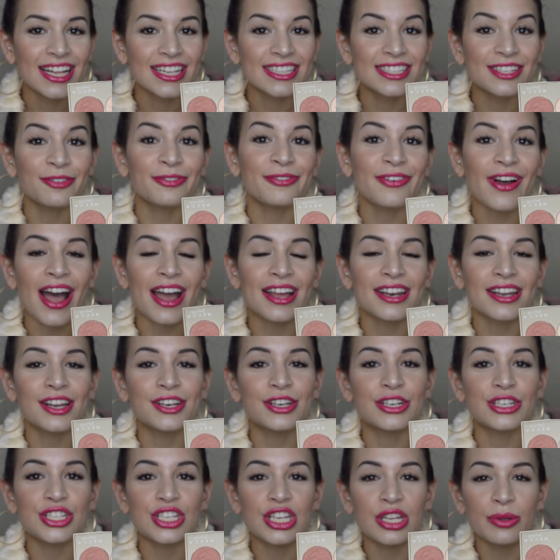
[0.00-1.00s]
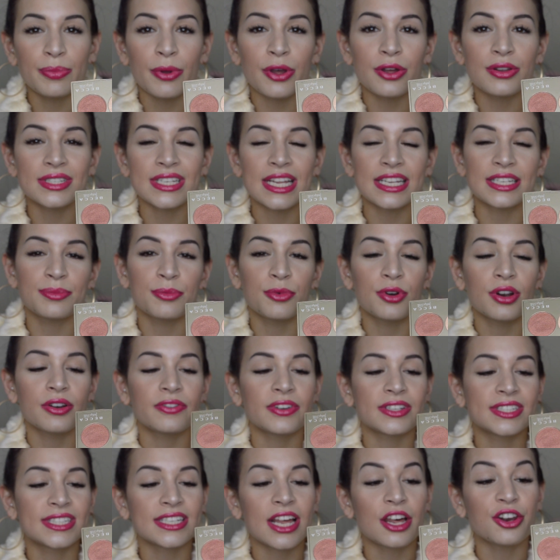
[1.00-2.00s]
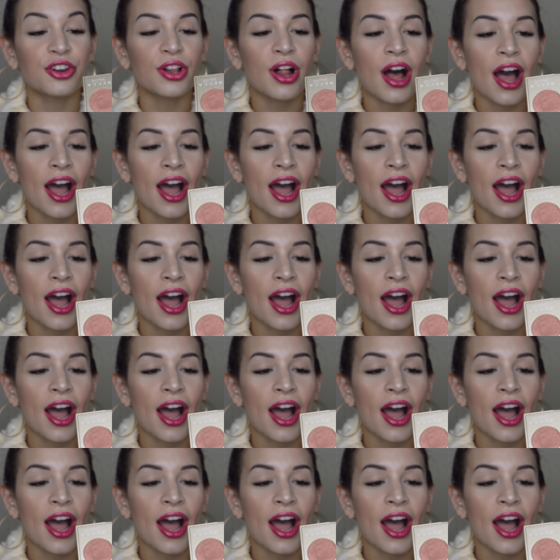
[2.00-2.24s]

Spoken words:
defined on your cheekbones. That's more of a subtle